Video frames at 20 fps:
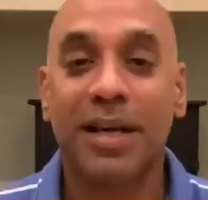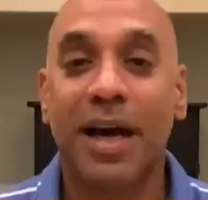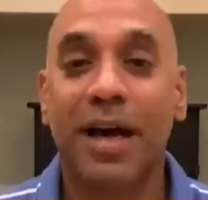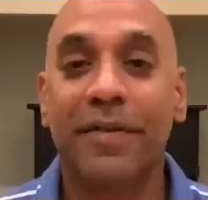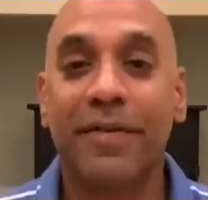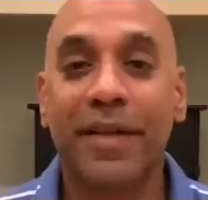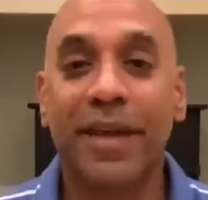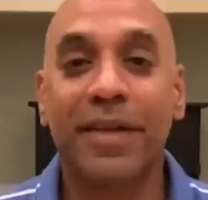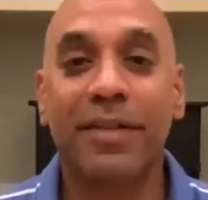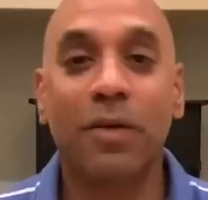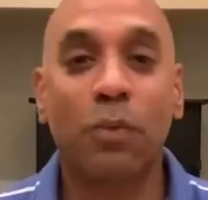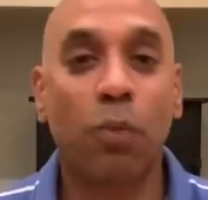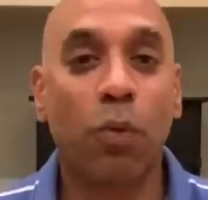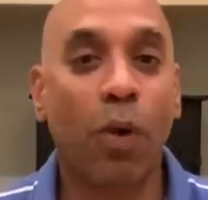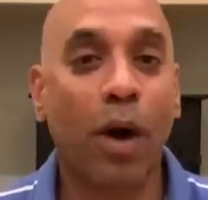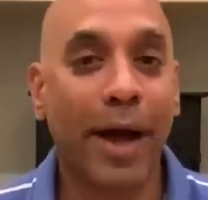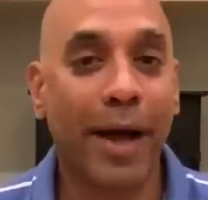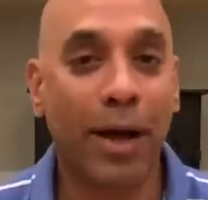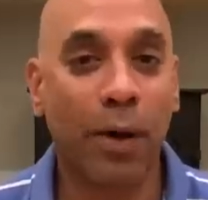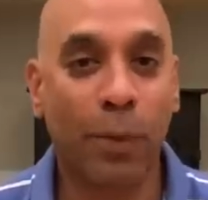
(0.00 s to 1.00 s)
and they're the
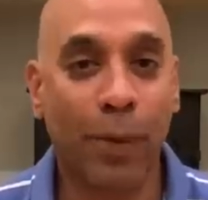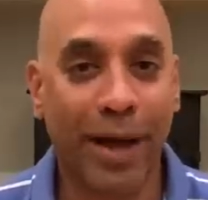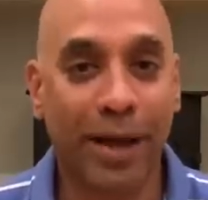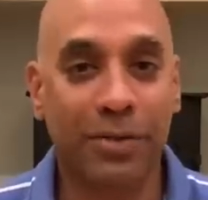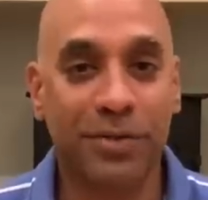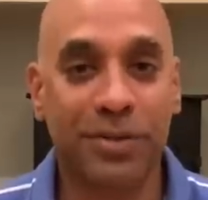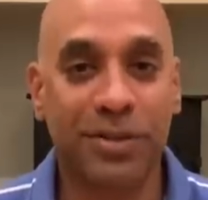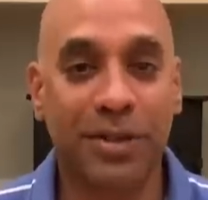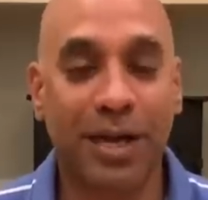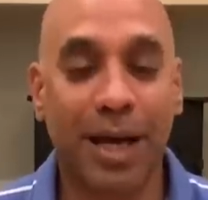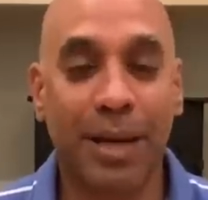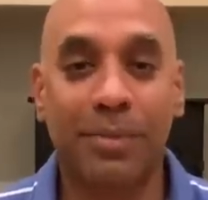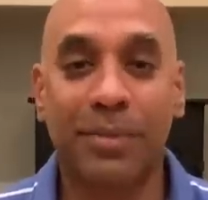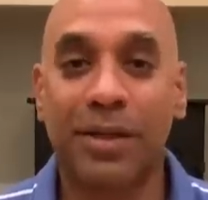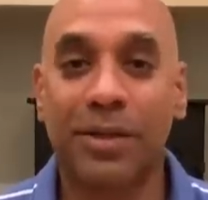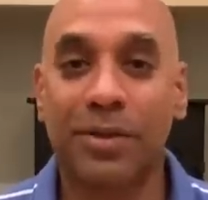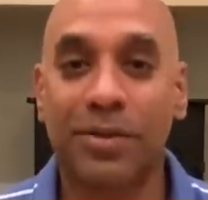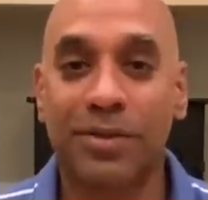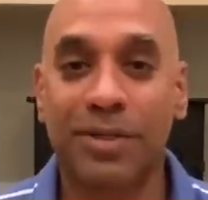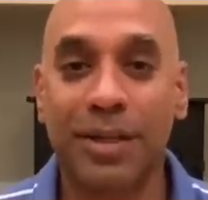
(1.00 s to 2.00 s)
wire wound type
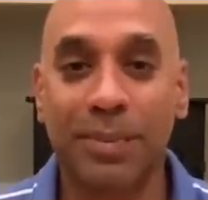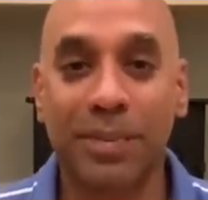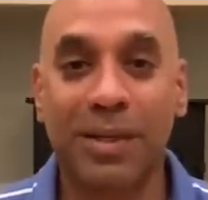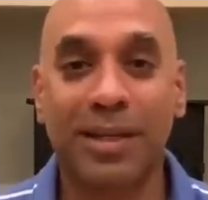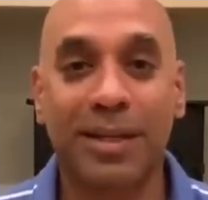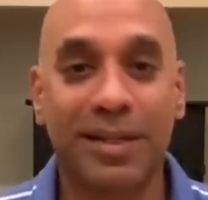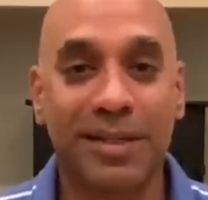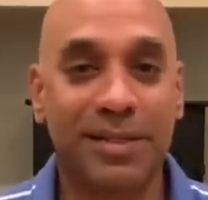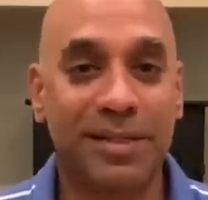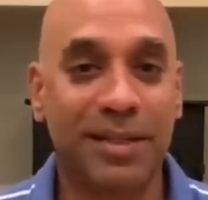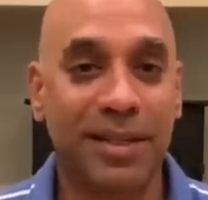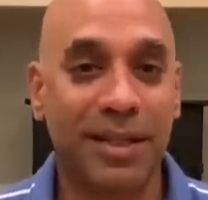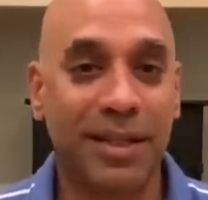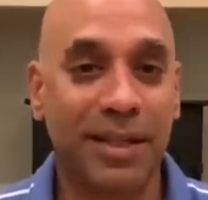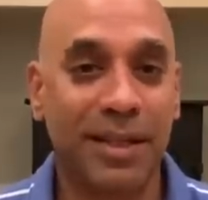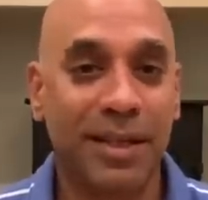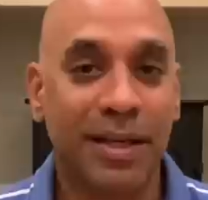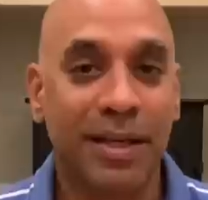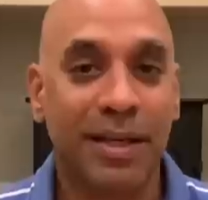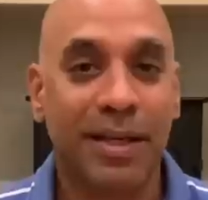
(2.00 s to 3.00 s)
that you typically see
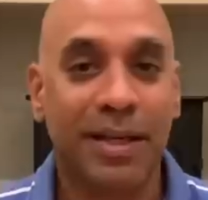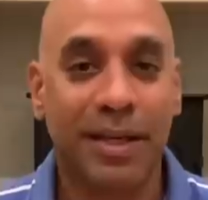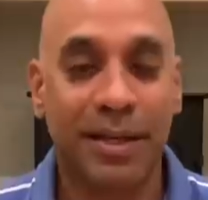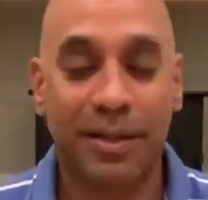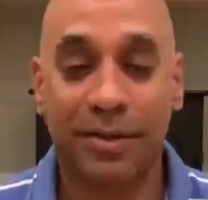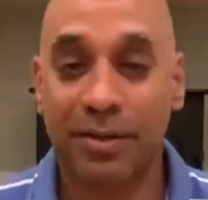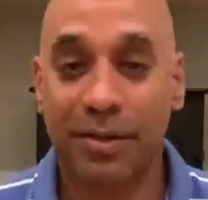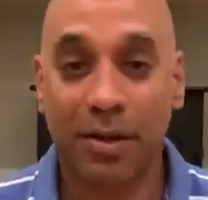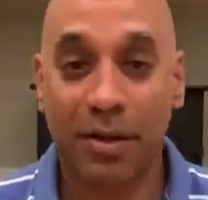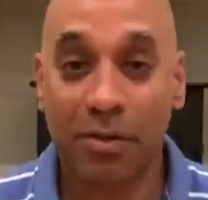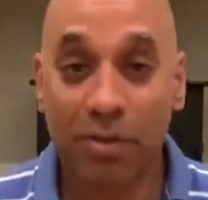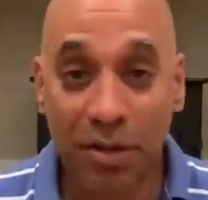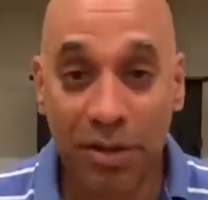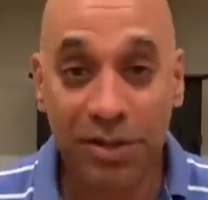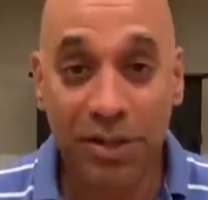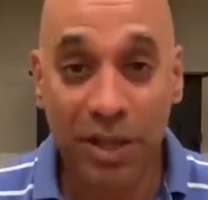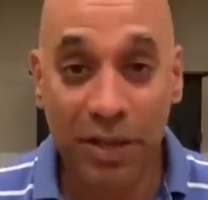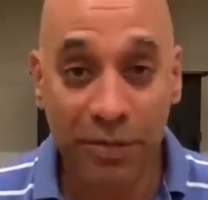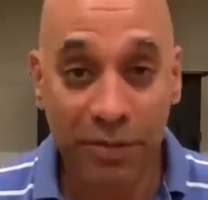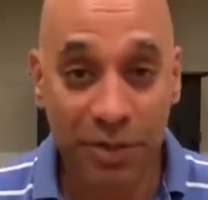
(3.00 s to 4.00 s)
in the
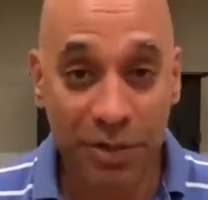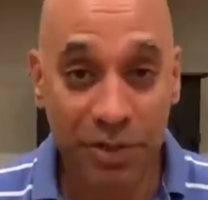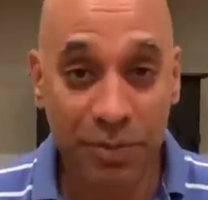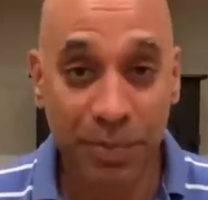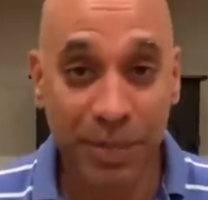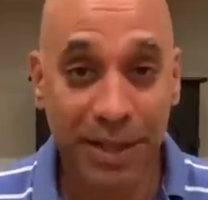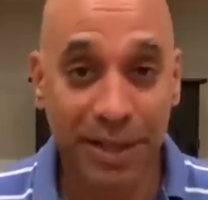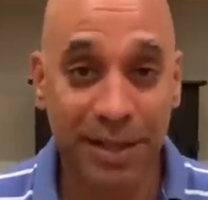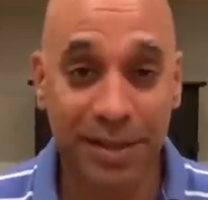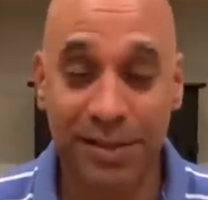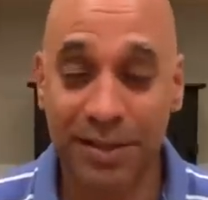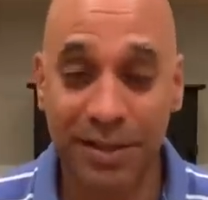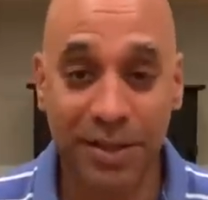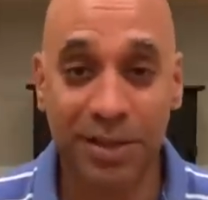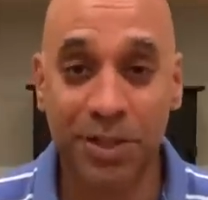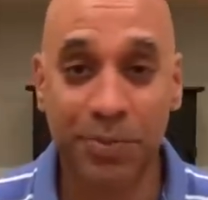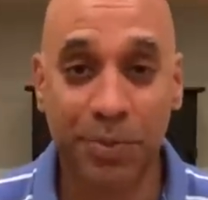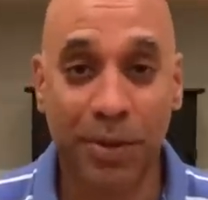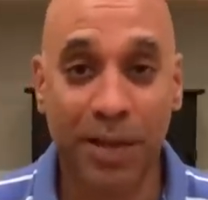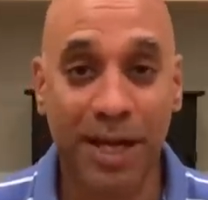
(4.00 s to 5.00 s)
crossover of speakers at this
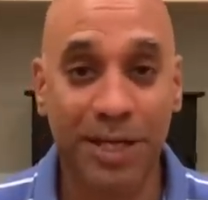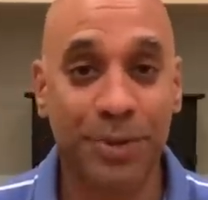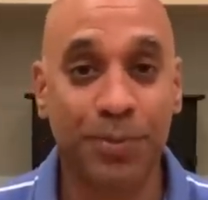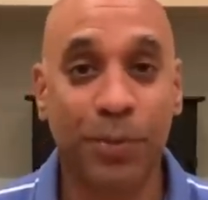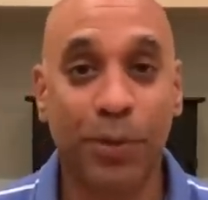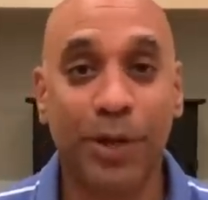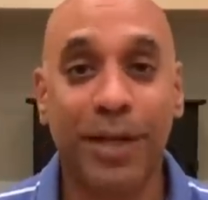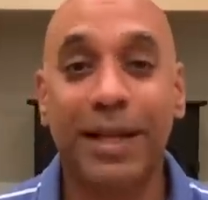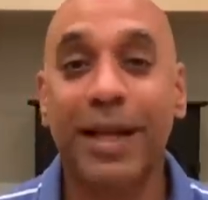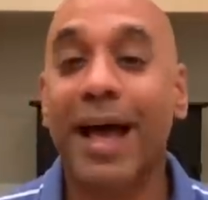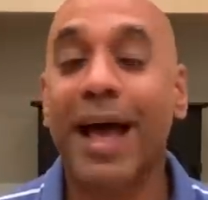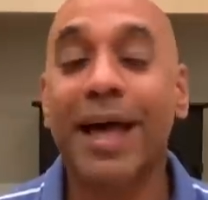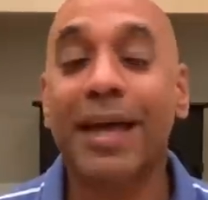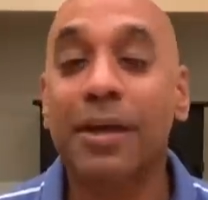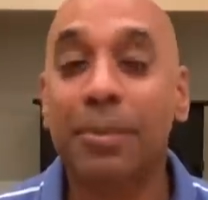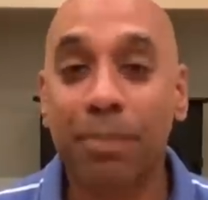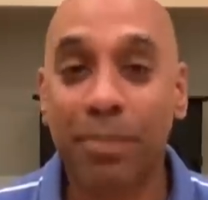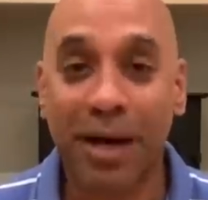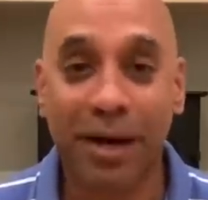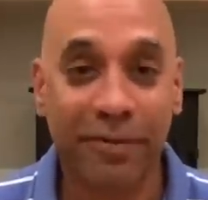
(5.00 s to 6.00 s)
price point and
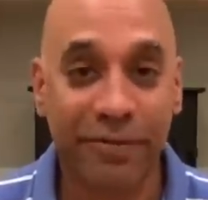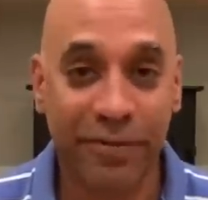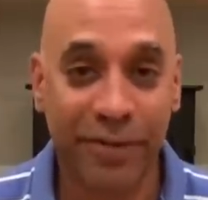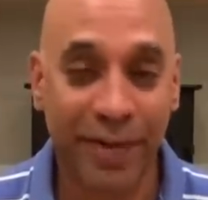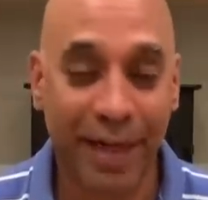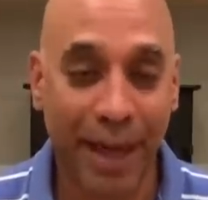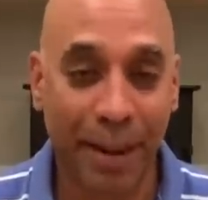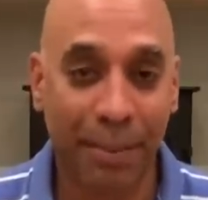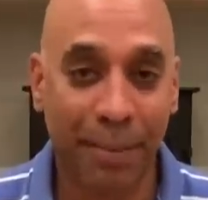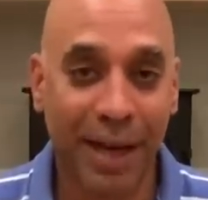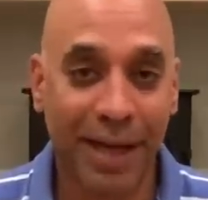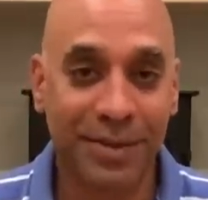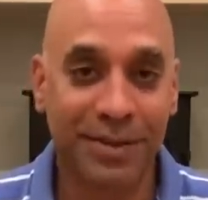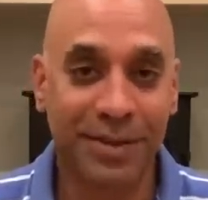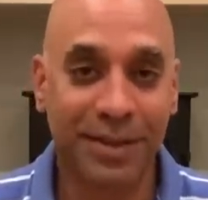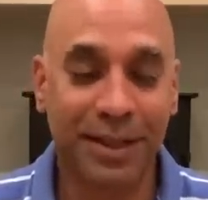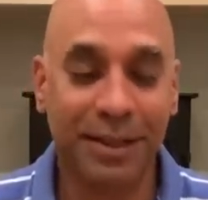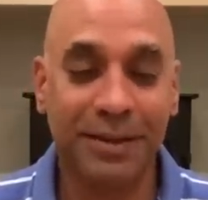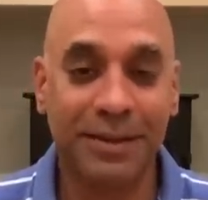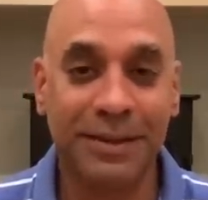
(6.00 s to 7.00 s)
above for that
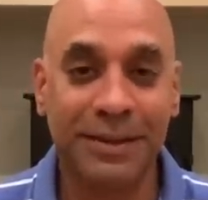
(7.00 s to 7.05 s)
matter.